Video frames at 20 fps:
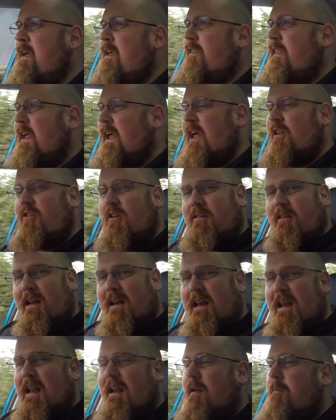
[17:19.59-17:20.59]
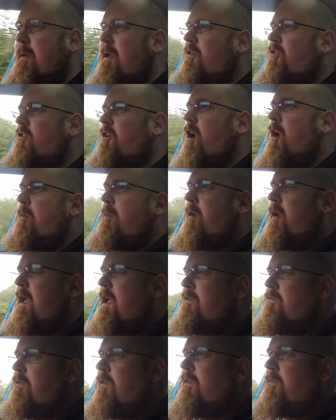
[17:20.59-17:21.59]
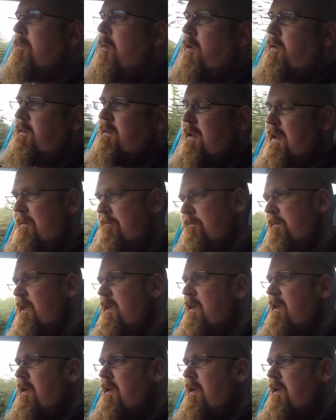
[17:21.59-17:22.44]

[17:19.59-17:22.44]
that are just a little bit sharper in responding.